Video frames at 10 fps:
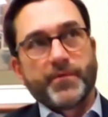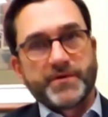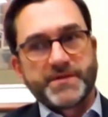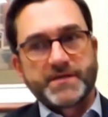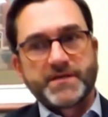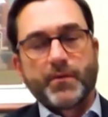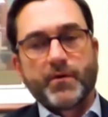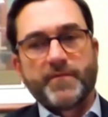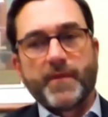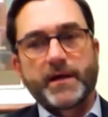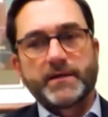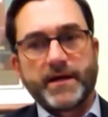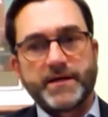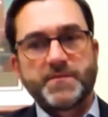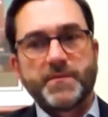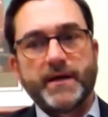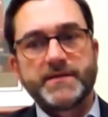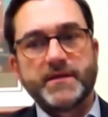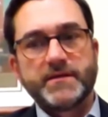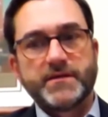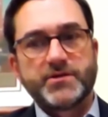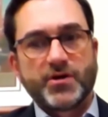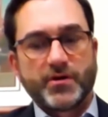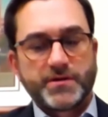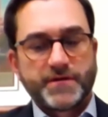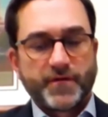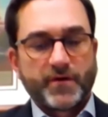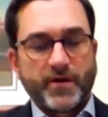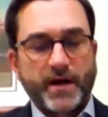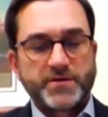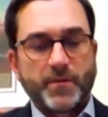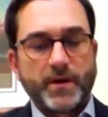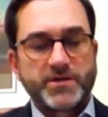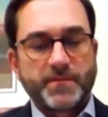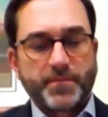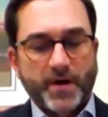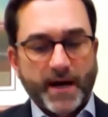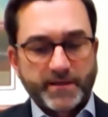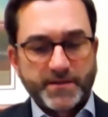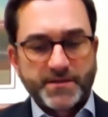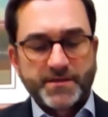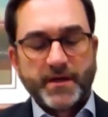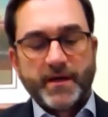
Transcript: processing with my classmates into church for graduation practice,